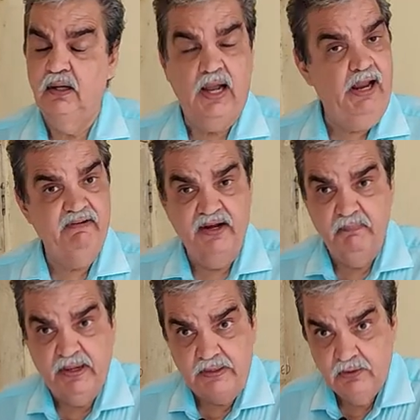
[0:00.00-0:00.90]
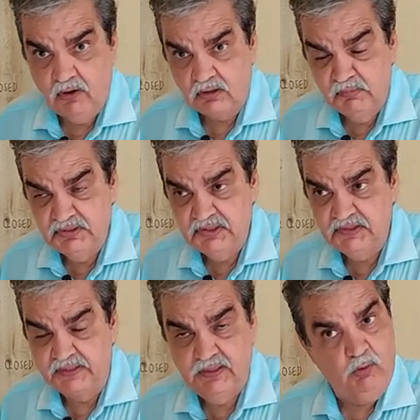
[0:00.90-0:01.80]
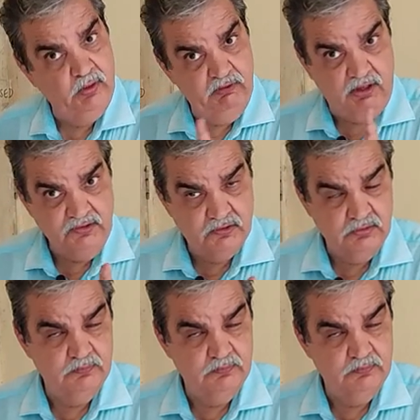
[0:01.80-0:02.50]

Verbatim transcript: I went and met Dr. Mrs. Setna only once.